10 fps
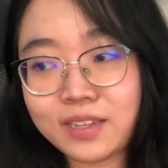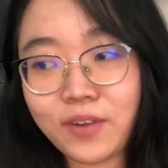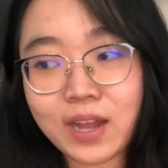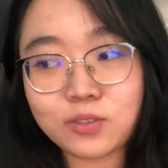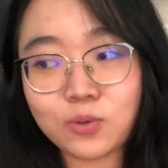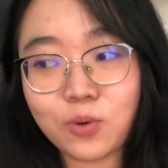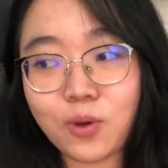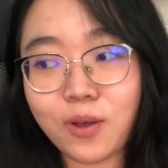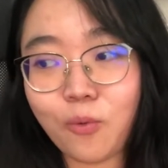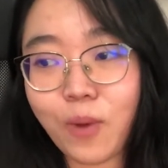grad school
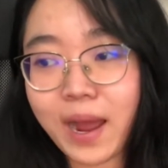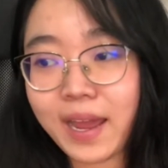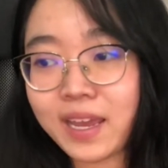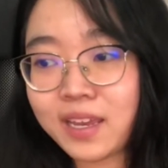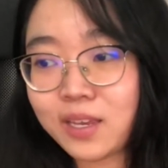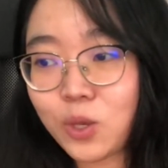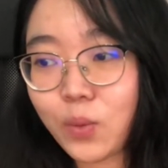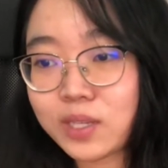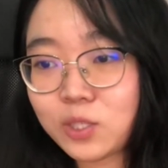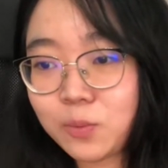and why you
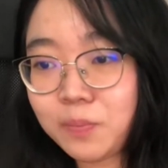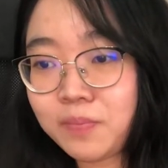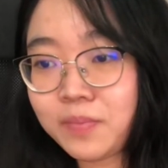want to